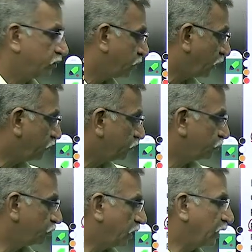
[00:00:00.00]
Now
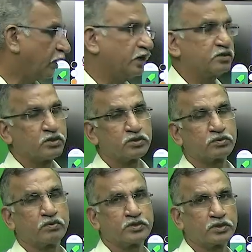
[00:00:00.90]
to analyze this
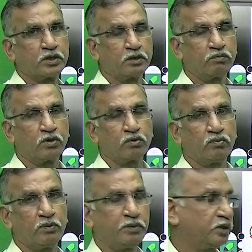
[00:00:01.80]
question, what
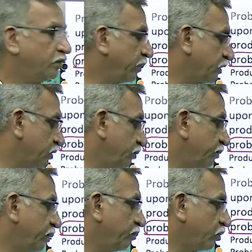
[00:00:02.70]
will be the
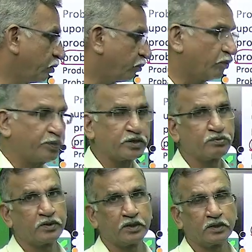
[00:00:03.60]
maximum number of mopeds
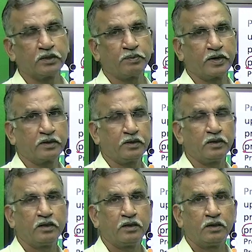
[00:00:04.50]
waiting in the factory?